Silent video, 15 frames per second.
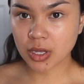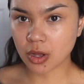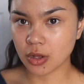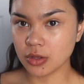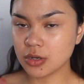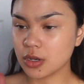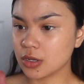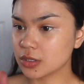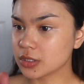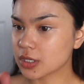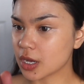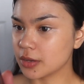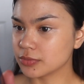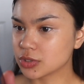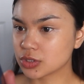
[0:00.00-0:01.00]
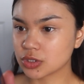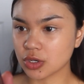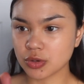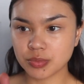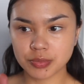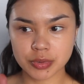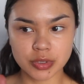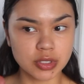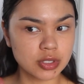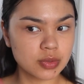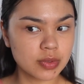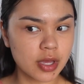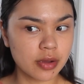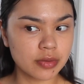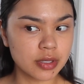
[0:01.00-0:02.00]
But all in all, like I'm so pleased
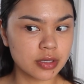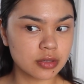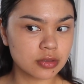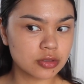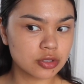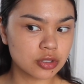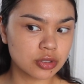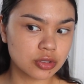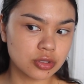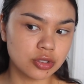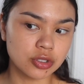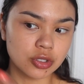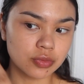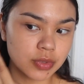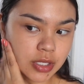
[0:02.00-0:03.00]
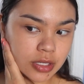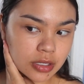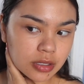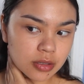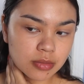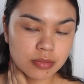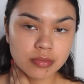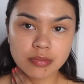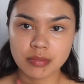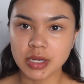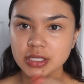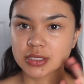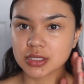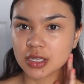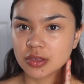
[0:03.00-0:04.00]
with how like just dewy my
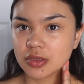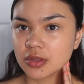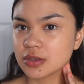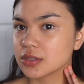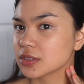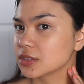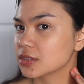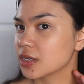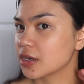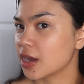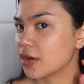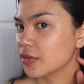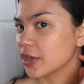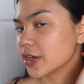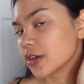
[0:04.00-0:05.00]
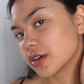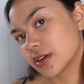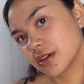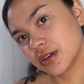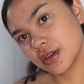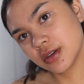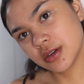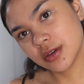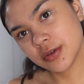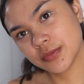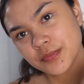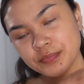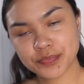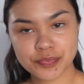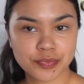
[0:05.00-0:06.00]
skin looks and how like,
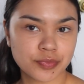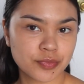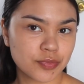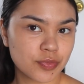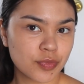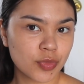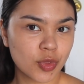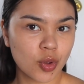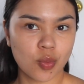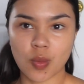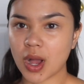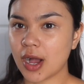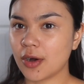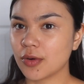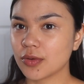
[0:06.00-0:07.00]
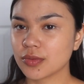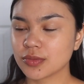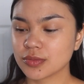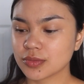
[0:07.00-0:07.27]
wow.